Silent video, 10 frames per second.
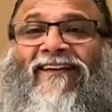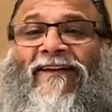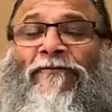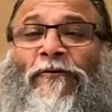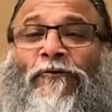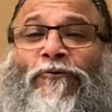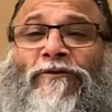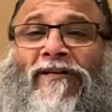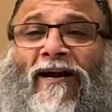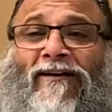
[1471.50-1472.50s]
If you do
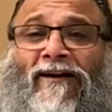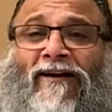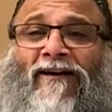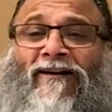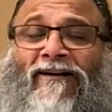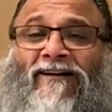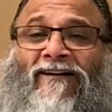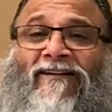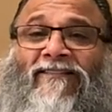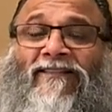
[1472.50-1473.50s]
tratak,
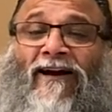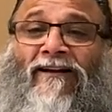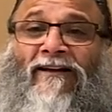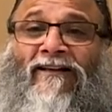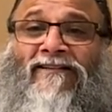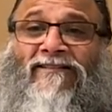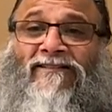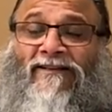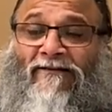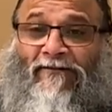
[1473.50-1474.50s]
tratak
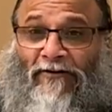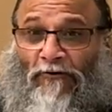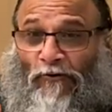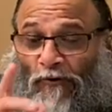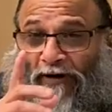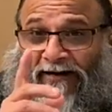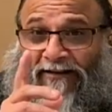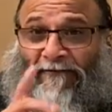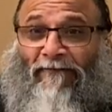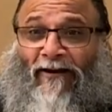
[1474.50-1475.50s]
is when you look at
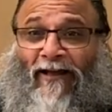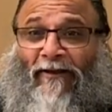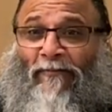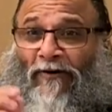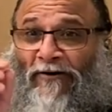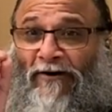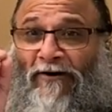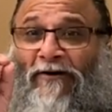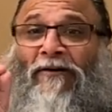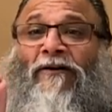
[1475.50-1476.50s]
the flame or
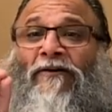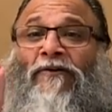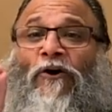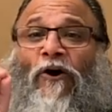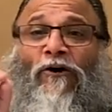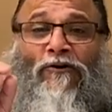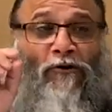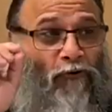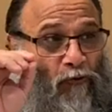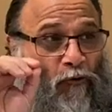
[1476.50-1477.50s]
a dot
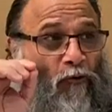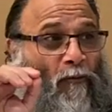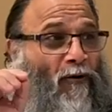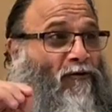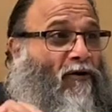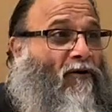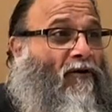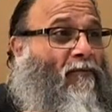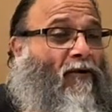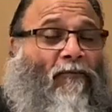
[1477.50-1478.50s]
or a Om on
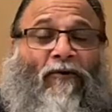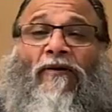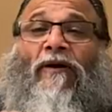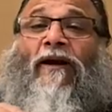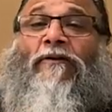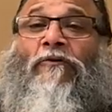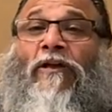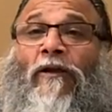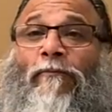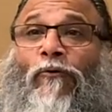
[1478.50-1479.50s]
the and you
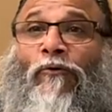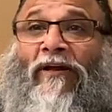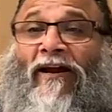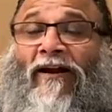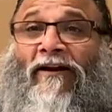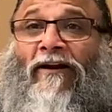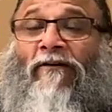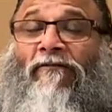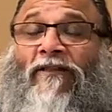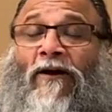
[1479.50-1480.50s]
keep looking at
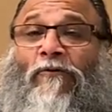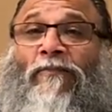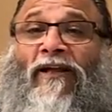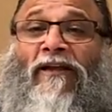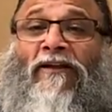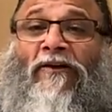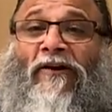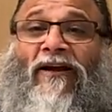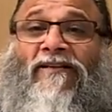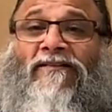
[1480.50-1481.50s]
it without blinking your
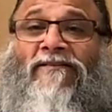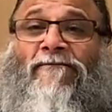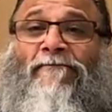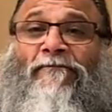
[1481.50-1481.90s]
eyes.